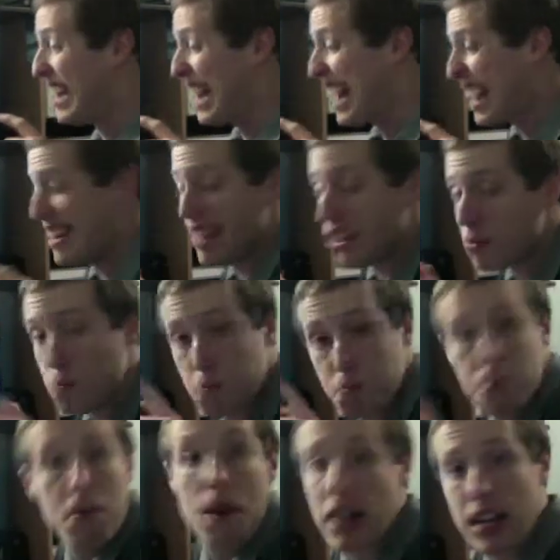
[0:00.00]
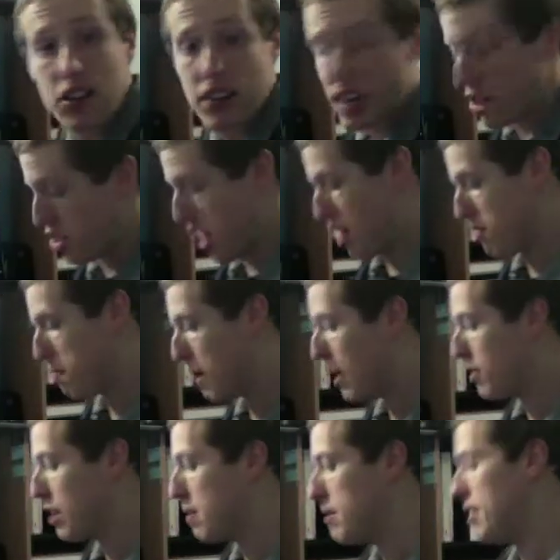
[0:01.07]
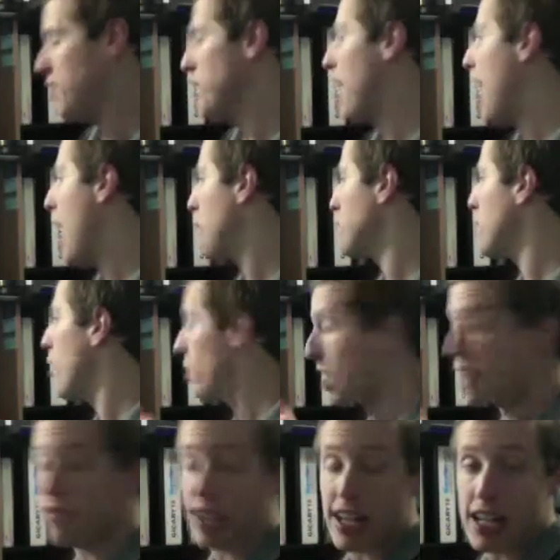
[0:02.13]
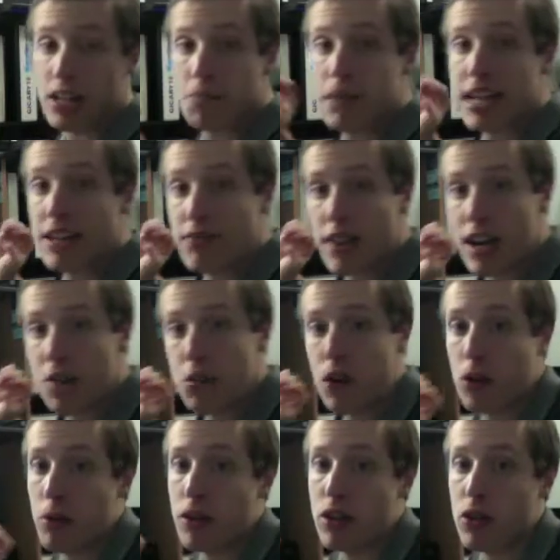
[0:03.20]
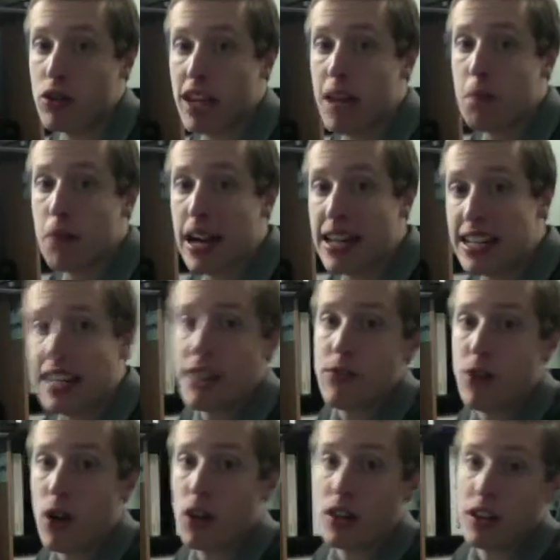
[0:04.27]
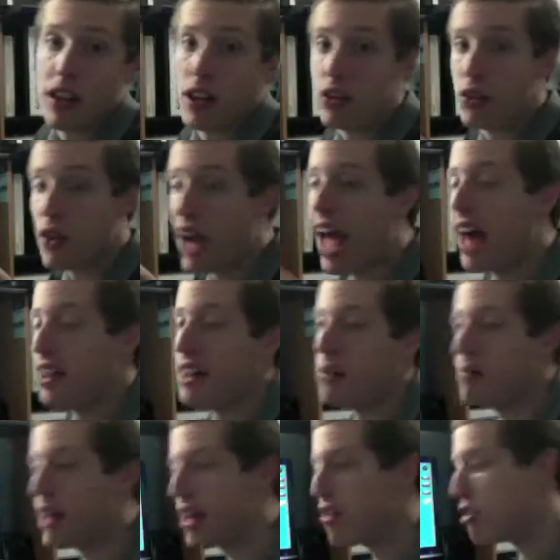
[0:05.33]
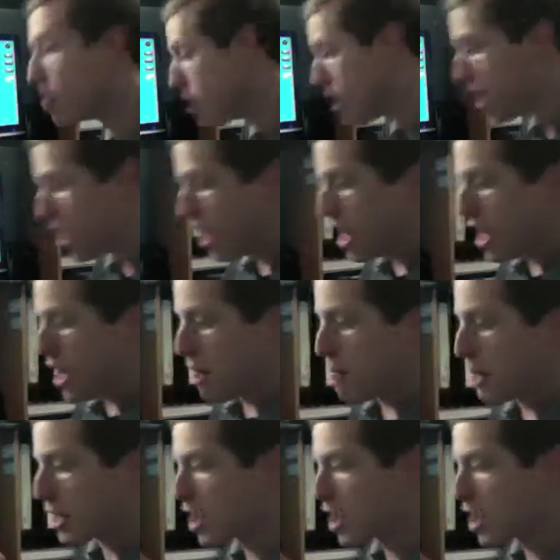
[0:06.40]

and this probably is going to change, because some of these apps aren't even going to be available on Windows 8 by default unless you add them later. But